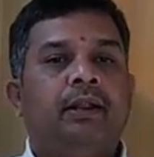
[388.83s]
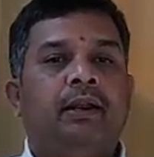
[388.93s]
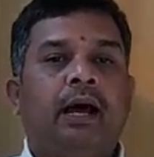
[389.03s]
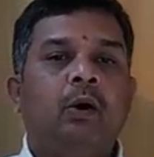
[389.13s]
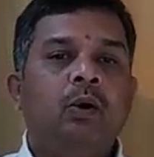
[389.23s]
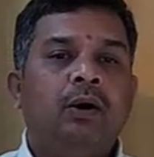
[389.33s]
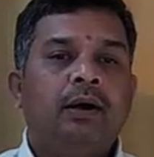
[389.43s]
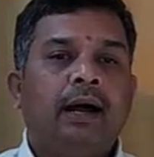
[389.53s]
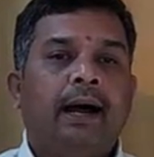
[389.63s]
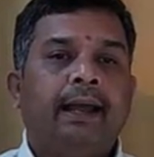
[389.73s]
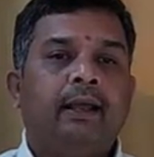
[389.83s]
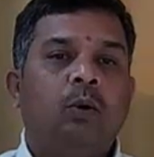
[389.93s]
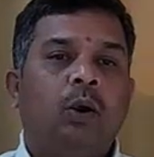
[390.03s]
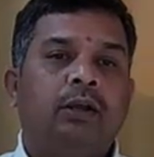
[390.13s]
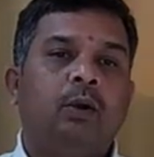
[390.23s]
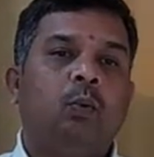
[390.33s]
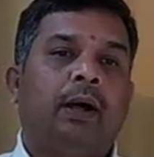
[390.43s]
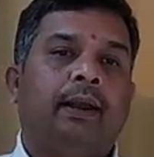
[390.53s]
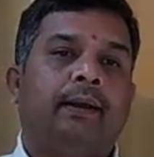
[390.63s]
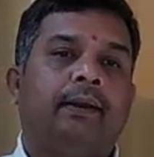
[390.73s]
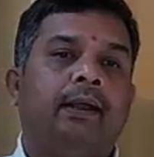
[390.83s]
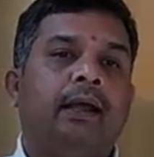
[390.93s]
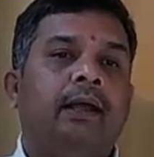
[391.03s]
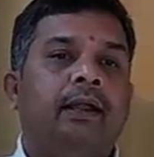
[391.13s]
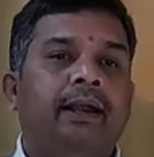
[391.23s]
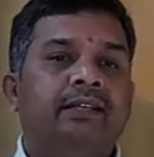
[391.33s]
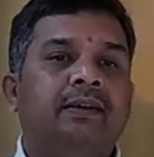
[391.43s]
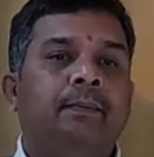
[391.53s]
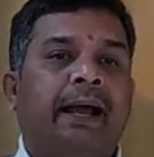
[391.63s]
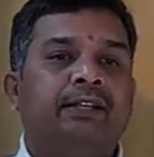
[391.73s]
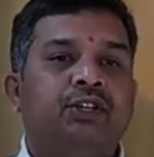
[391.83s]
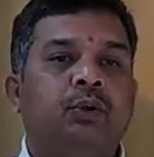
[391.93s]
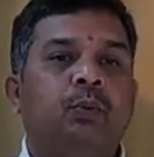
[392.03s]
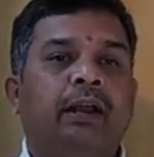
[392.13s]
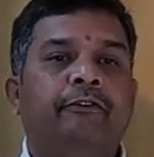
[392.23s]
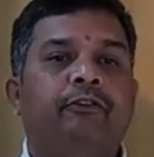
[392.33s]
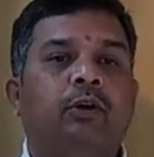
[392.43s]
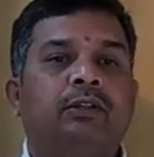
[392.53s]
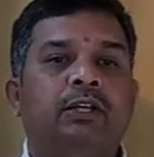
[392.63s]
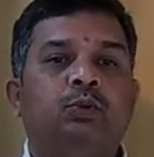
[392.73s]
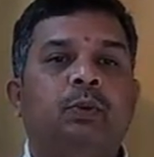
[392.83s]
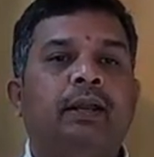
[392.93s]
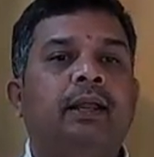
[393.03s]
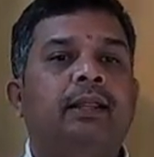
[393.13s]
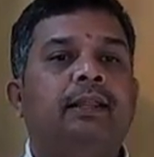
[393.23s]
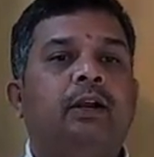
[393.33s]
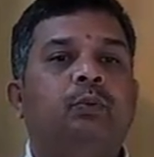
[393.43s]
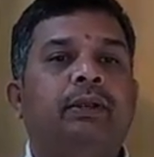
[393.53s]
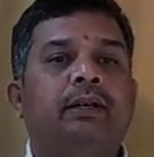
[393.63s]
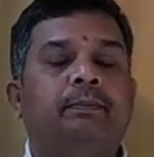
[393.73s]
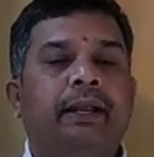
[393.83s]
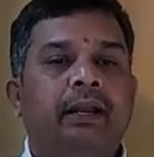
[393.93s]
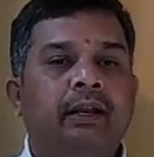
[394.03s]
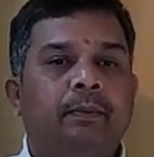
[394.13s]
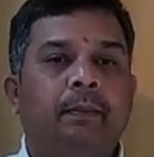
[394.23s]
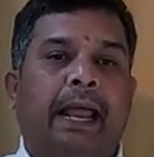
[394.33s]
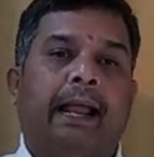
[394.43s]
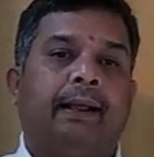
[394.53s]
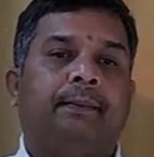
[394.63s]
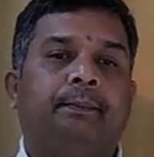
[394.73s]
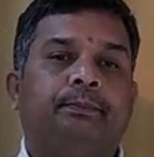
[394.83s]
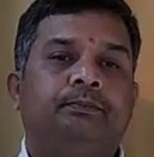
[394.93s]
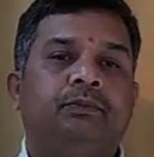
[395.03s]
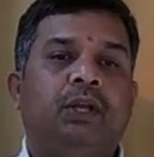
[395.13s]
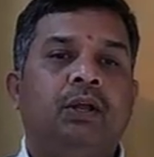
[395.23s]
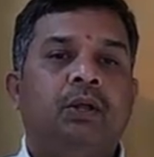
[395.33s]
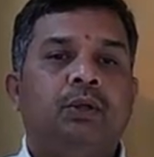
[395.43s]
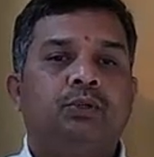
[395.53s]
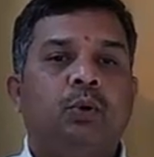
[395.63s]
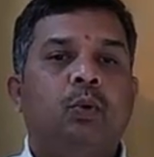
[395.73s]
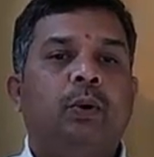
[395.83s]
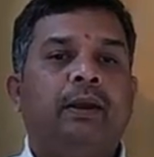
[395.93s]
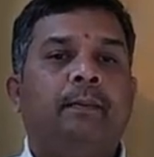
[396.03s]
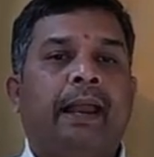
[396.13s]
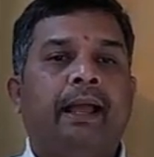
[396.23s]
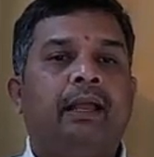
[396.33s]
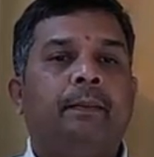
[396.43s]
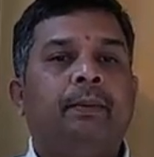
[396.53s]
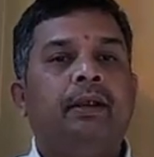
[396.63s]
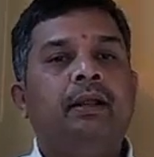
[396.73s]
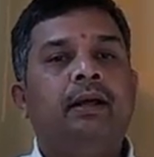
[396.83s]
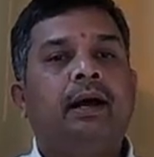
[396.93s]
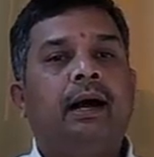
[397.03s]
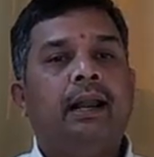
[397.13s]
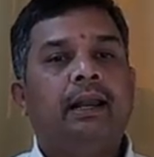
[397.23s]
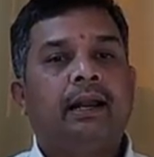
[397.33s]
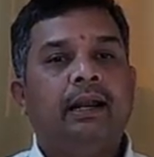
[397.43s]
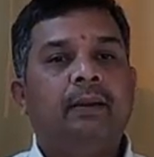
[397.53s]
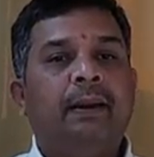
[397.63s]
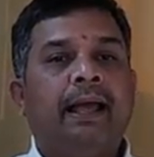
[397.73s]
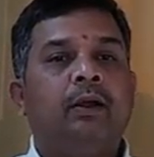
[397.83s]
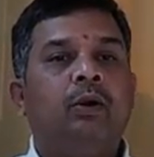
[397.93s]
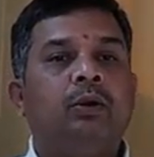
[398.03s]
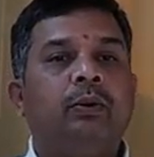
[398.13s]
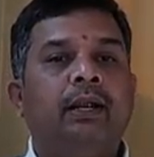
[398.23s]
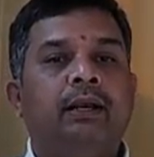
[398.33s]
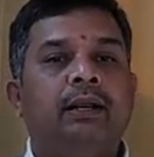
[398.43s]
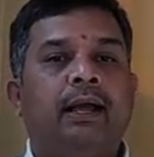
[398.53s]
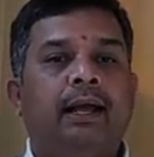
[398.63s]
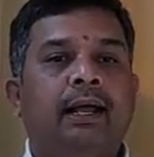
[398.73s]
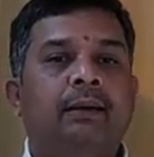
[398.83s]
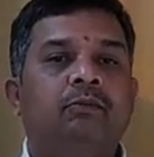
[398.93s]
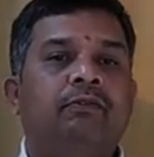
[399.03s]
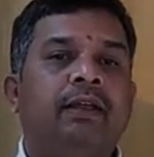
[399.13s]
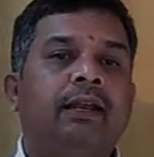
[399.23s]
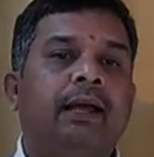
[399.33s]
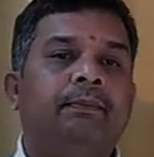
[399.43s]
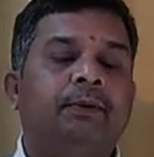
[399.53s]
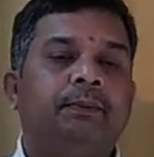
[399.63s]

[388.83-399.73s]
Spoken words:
Now I got a 1. It is a matching 1 for this one that we made it blank. So when blank appeared, I'll write blank onto it and moving left.